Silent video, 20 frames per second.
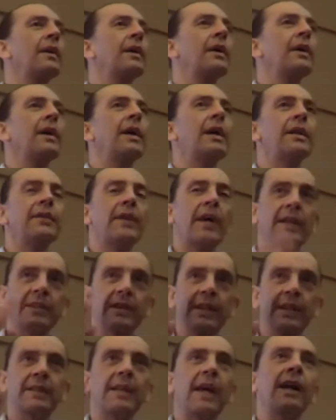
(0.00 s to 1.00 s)
And that's
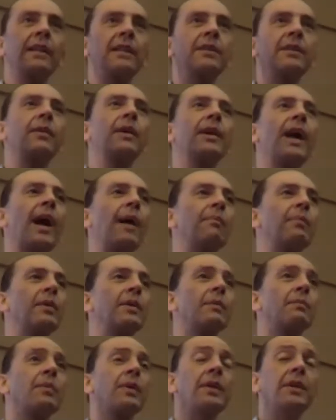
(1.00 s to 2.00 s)
exactly what
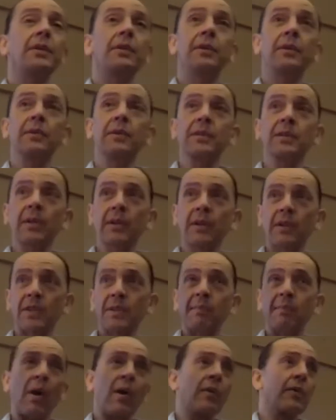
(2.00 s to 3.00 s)
happened. Plenty Coups took a
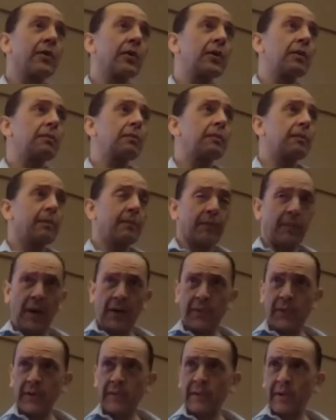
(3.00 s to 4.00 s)
small group. I
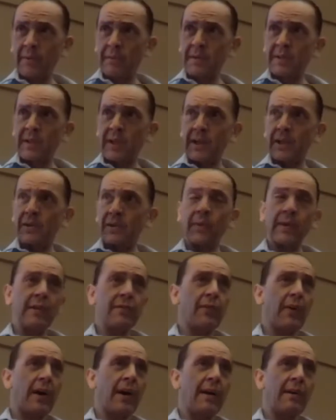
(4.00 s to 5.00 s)
think there was like
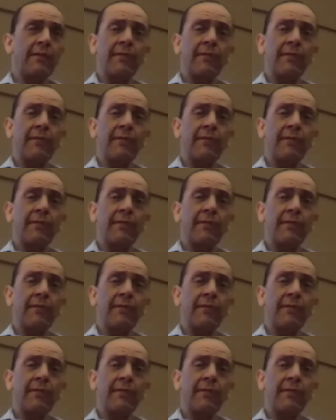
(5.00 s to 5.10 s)
25,